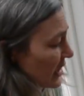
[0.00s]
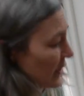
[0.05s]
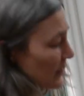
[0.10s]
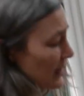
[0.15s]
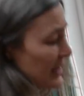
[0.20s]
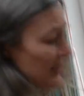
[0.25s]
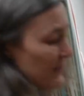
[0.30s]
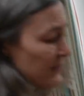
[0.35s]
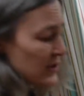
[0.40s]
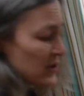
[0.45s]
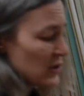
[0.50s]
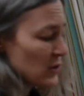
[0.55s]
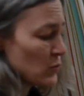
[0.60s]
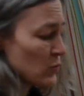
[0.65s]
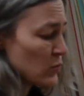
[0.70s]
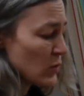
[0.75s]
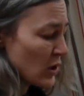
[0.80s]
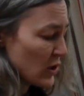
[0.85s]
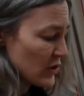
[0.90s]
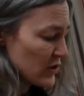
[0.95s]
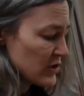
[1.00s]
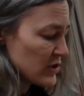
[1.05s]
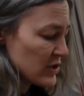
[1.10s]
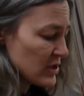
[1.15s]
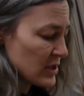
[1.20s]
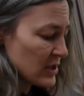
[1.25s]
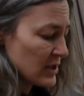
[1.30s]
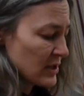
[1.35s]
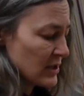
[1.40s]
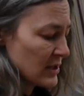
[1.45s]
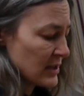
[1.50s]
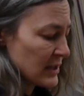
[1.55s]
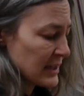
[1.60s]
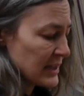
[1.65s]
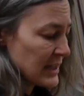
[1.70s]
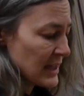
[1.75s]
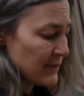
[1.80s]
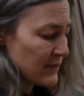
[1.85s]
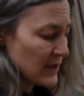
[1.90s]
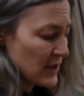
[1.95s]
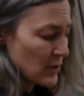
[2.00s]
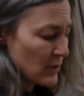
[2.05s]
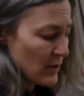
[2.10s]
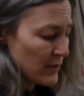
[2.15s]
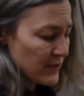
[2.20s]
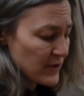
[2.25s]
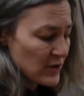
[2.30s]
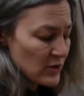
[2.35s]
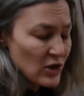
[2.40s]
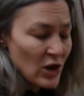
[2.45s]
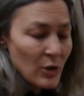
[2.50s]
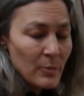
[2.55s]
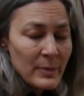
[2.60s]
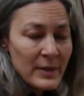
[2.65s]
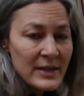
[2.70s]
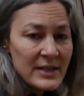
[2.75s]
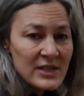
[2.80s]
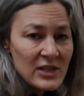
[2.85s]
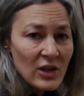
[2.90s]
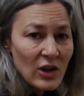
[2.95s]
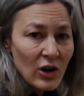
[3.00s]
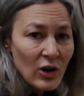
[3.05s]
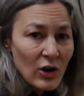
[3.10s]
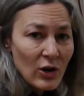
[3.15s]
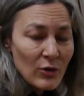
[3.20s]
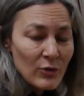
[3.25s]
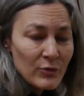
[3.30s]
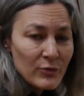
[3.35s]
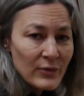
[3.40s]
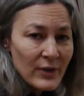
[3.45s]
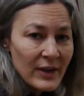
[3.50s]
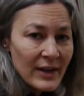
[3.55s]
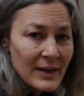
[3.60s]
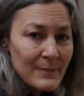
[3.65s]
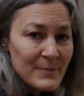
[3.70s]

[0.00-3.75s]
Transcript: if you want, give you a few copies of